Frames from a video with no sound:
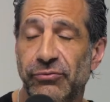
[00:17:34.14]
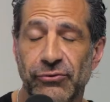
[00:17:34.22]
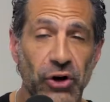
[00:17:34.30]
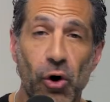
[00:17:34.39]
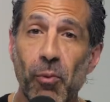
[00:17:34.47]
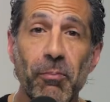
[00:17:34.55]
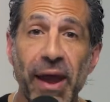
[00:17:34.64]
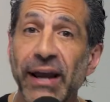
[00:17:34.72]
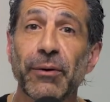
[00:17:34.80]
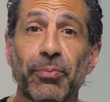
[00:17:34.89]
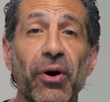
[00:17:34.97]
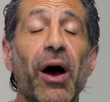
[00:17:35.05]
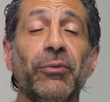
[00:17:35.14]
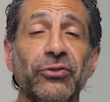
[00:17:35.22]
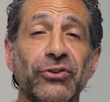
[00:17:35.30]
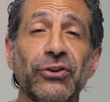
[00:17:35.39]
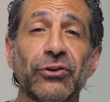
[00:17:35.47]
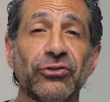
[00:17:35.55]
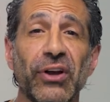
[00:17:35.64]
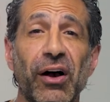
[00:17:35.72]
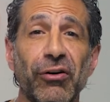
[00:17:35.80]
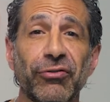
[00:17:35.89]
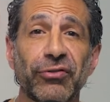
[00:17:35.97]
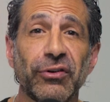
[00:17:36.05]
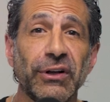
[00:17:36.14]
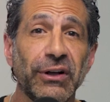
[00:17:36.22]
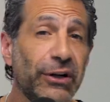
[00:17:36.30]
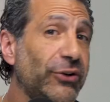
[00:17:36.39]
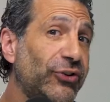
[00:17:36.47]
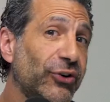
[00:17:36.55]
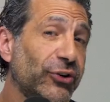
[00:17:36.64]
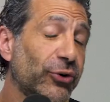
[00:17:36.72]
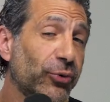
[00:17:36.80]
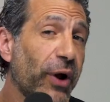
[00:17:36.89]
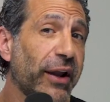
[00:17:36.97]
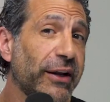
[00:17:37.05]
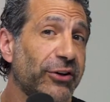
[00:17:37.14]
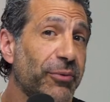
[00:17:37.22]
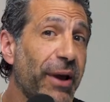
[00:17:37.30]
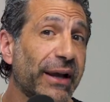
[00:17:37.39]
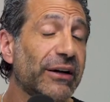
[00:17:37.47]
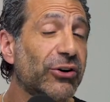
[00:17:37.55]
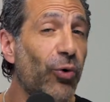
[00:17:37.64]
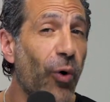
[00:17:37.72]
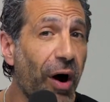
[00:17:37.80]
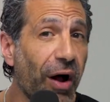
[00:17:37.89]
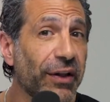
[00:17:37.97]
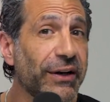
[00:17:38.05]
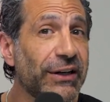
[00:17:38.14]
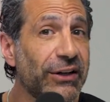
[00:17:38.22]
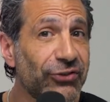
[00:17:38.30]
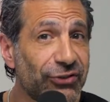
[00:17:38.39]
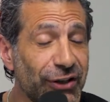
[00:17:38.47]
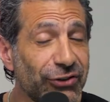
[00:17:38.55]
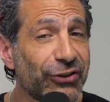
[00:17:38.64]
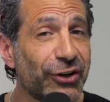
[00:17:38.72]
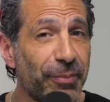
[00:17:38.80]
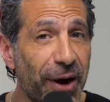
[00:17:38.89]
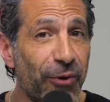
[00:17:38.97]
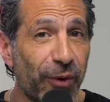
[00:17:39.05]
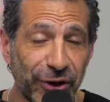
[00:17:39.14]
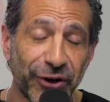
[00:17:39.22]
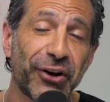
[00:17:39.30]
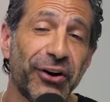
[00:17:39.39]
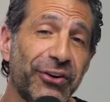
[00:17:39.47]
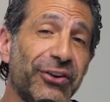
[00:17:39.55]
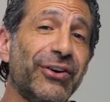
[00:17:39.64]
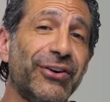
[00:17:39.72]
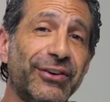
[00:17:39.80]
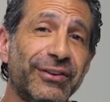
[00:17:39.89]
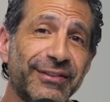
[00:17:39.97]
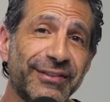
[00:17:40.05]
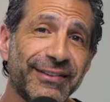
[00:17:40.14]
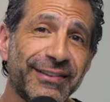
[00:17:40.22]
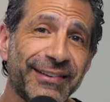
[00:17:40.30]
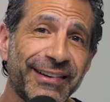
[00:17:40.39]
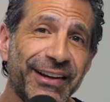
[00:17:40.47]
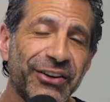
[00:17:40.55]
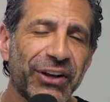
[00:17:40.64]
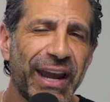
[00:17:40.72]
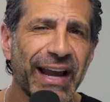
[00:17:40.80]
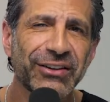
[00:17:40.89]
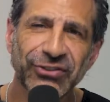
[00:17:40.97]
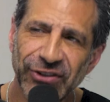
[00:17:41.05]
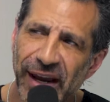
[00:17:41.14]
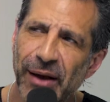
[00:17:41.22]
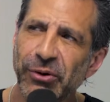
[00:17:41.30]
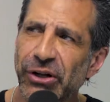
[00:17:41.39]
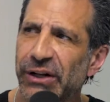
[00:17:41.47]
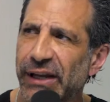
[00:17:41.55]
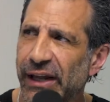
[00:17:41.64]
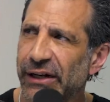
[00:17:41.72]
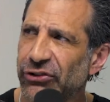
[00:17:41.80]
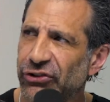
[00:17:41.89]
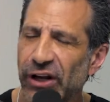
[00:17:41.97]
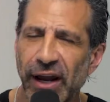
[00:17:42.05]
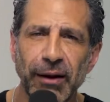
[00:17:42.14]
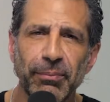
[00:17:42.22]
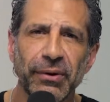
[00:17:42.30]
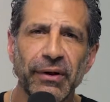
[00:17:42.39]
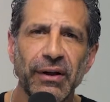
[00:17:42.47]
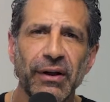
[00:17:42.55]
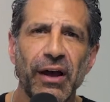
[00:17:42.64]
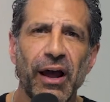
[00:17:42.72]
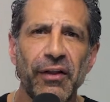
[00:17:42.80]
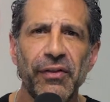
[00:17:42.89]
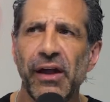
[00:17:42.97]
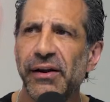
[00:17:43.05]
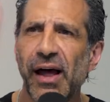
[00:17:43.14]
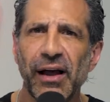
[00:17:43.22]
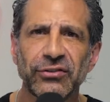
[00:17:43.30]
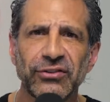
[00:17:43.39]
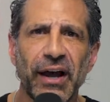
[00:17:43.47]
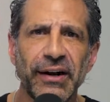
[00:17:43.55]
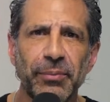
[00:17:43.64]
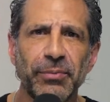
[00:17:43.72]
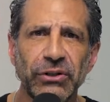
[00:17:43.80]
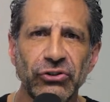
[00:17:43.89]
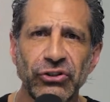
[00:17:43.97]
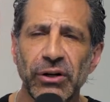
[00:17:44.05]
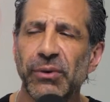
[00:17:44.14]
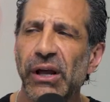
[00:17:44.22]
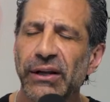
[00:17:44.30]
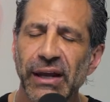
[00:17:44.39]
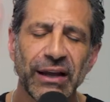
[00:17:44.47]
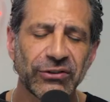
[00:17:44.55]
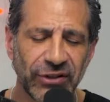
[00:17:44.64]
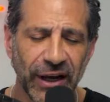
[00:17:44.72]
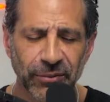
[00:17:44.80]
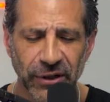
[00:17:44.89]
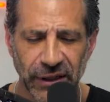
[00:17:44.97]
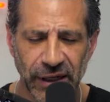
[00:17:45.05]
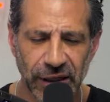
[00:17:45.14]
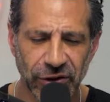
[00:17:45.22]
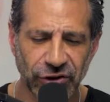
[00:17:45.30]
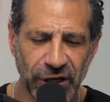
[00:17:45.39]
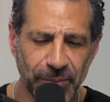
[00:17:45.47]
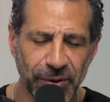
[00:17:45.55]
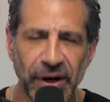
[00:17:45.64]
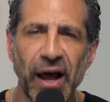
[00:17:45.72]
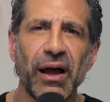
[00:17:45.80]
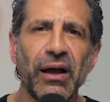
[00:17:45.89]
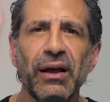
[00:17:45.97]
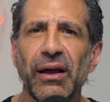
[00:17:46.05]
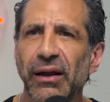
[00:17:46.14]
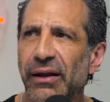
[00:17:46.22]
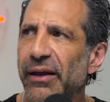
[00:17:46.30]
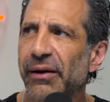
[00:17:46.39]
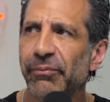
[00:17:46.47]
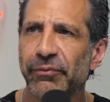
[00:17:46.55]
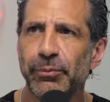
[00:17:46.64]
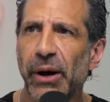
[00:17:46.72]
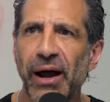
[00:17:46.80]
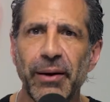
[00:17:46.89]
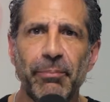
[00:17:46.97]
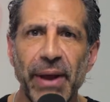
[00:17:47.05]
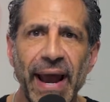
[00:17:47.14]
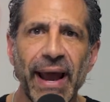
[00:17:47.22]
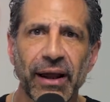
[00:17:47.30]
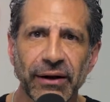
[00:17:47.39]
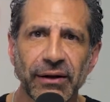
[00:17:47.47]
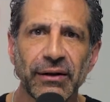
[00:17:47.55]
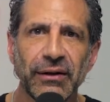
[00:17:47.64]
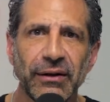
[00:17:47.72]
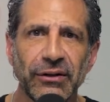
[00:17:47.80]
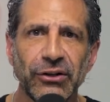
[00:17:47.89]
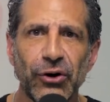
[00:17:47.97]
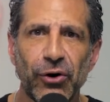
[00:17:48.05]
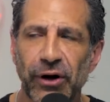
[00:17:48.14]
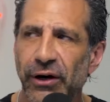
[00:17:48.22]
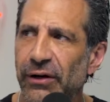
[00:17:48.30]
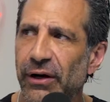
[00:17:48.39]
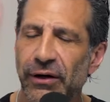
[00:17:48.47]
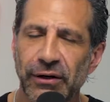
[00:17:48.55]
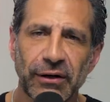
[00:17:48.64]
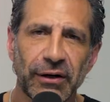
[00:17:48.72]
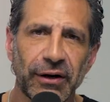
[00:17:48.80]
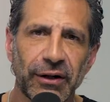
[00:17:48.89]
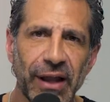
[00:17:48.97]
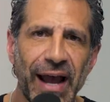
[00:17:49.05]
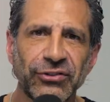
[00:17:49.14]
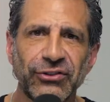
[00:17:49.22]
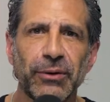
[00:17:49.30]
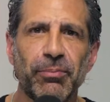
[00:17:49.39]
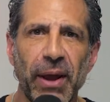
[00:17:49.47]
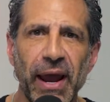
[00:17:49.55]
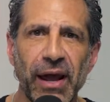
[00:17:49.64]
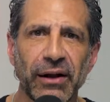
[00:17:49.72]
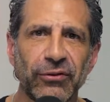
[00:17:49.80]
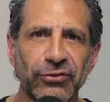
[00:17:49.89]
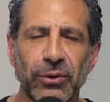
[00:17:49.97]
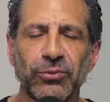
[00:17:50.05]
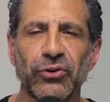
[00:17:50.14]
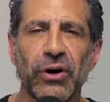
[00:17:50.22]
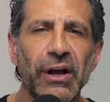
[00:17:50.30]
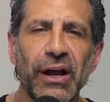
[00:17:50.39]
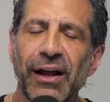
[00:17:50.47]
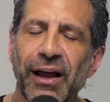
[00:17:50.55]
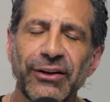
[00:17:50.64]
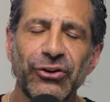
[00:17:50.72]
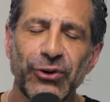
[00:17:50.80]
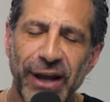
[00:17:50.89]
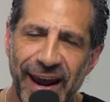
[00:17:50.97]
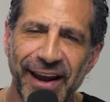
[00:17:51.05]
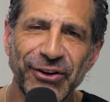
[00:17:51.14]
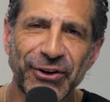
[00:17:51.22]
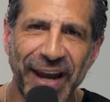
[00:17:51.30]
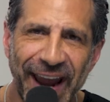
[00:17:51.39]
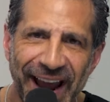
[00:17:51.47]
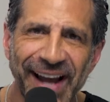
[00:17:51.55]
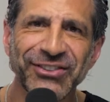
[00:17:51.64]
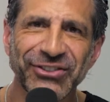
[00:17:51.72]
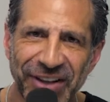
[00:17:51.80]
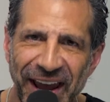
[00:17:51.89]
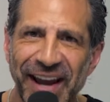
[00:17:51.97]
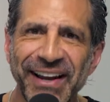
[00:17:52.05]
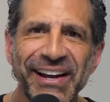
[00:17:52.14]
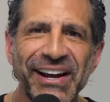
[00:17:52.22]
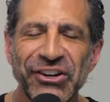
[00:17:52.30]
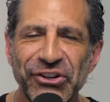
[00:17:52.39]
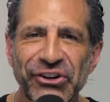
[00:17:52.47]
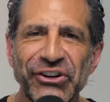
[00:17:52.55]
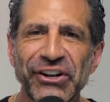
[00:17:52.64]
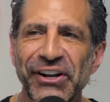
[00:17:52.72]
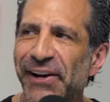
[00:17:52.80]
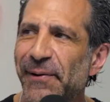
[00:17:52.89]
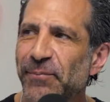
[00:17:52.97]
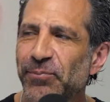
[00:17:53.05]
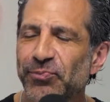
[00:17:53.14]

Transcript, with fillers: don't make a promise to yourself until you're ready to make a quality decision about what you're going to do. Can't say I'm going to get in shape and then not sign up at a gym. Can't say I'm going to get in shape and not get a, buy a band, you know, a, a, an elastic band of some sort. Like you can't, you can't say you're going to